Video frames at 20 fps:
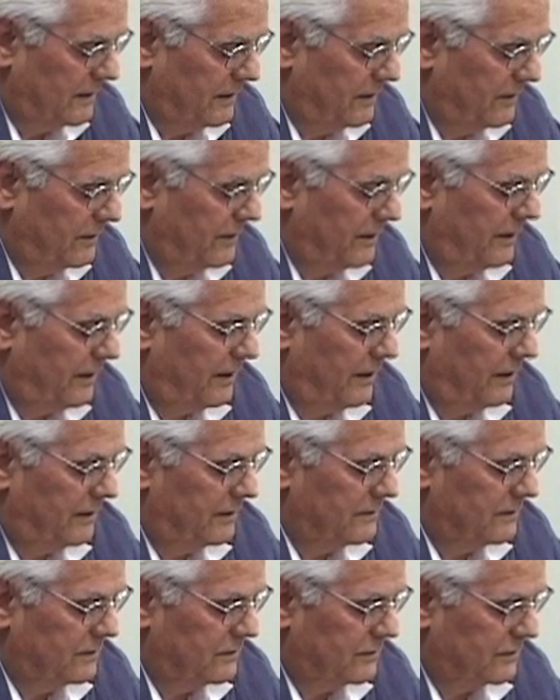Their
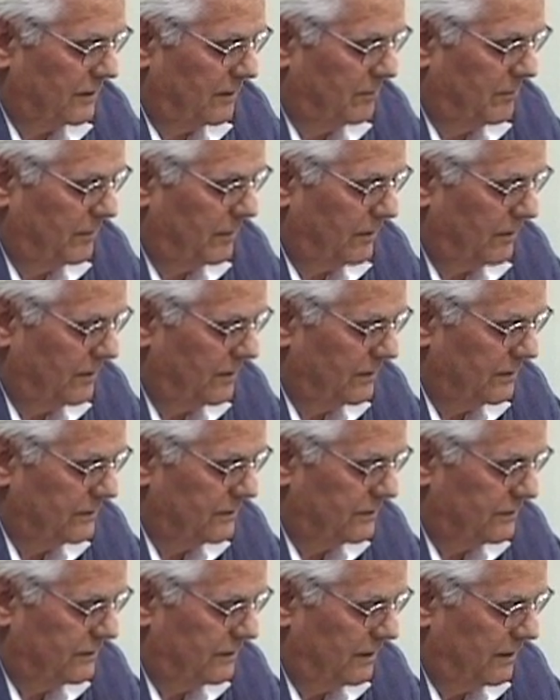needs
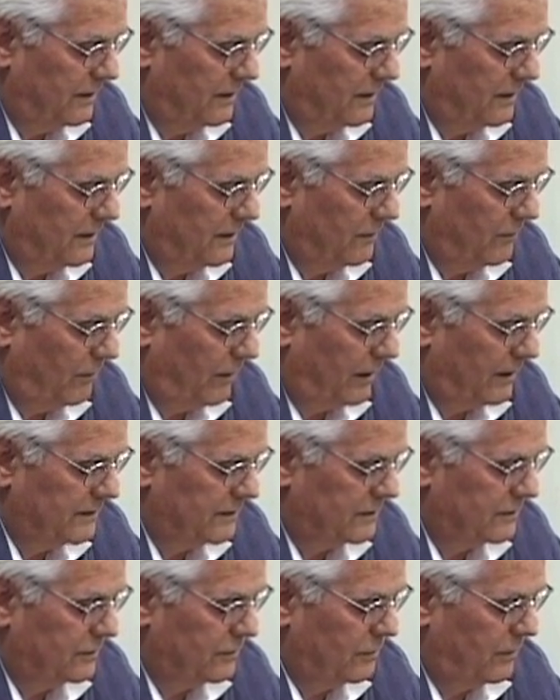submerged ran
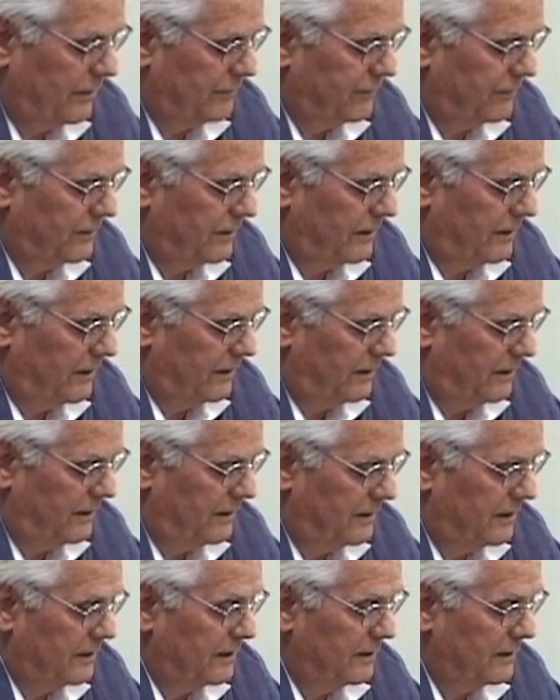swiftly
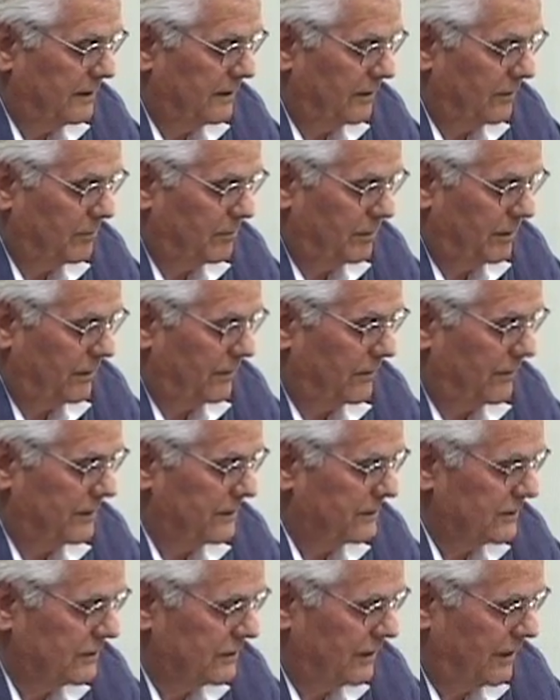in their
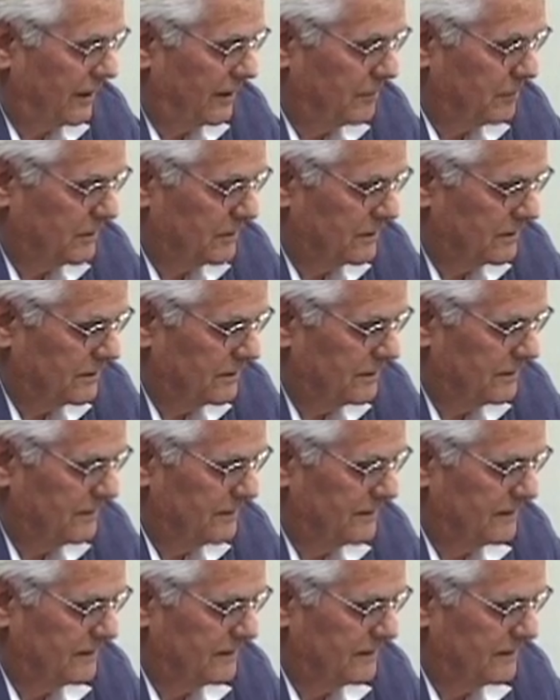blurring shapes.